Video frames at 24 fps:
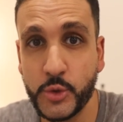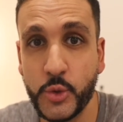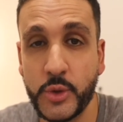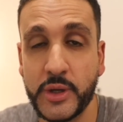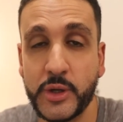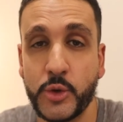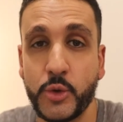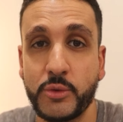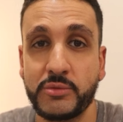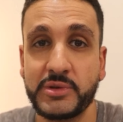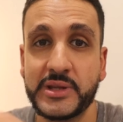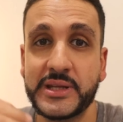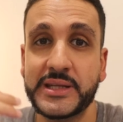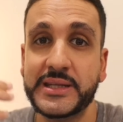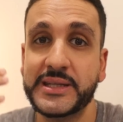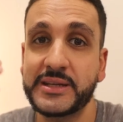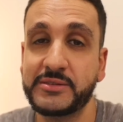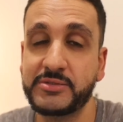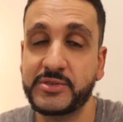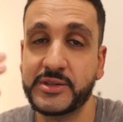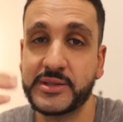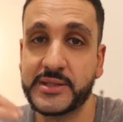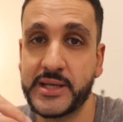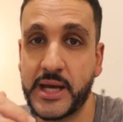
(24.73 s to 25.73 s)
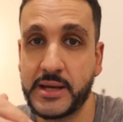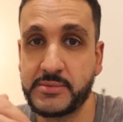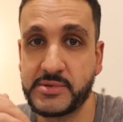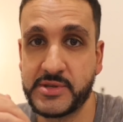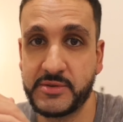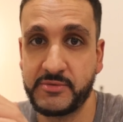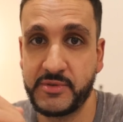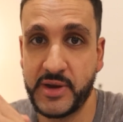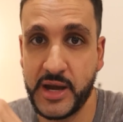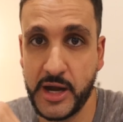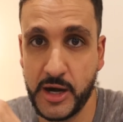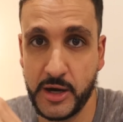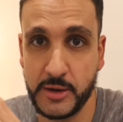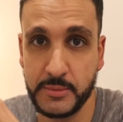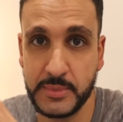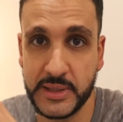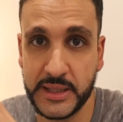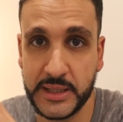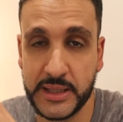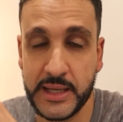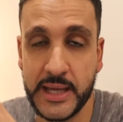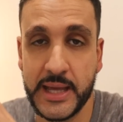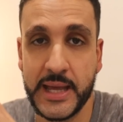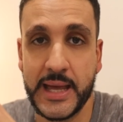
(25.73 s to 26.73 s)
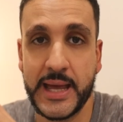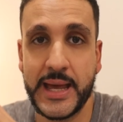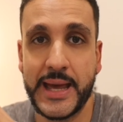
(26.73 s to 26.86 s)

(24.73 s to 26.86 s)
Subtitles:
going over the different types of Arabic